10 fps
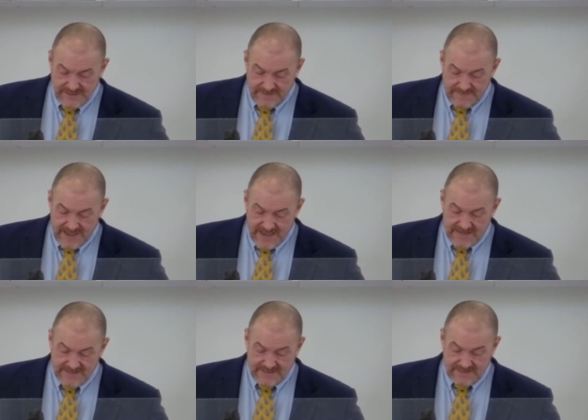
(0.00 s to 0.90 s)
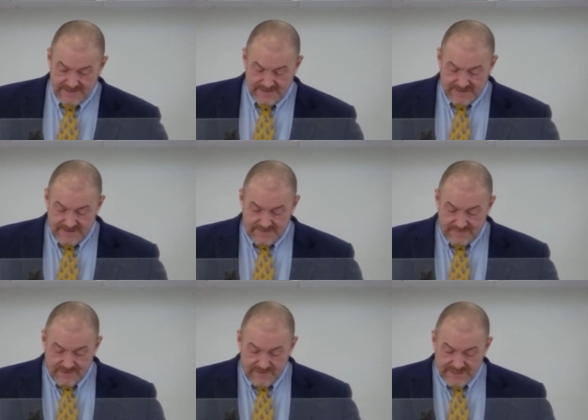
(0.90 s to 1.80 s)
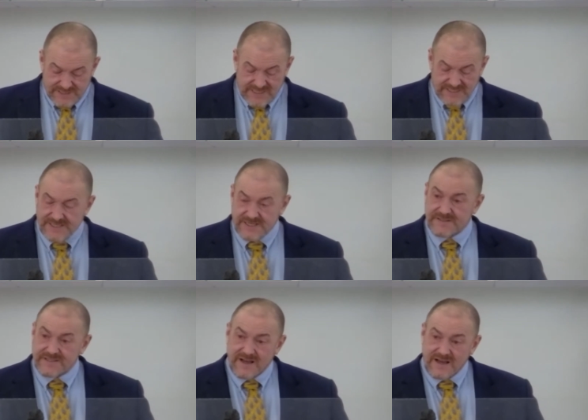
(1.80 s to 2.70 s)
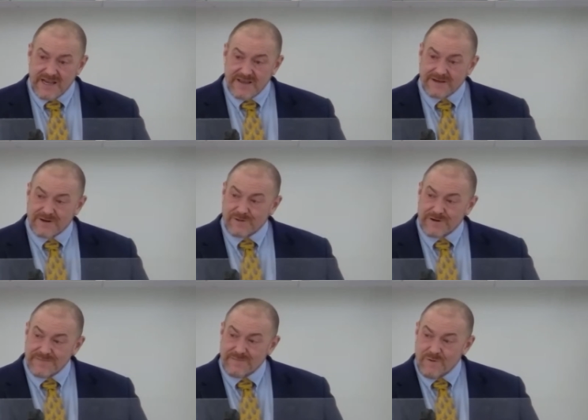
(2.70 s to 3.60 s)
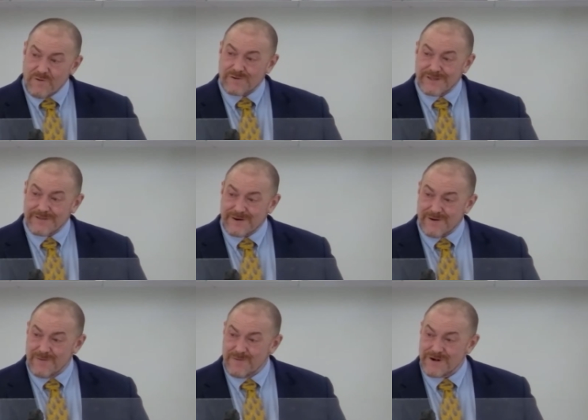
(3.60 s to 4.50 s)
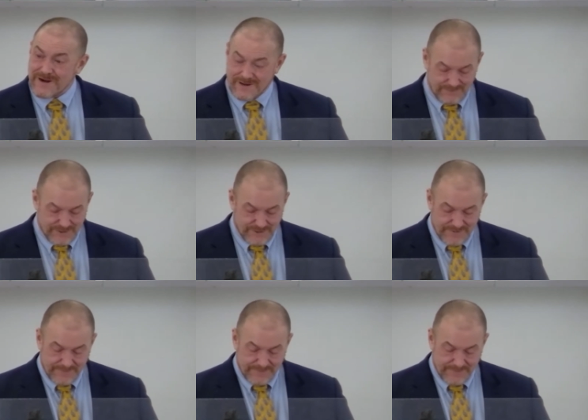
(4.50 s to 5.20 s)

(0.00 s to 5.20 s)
that the person considers unethical or immoral in their own culture.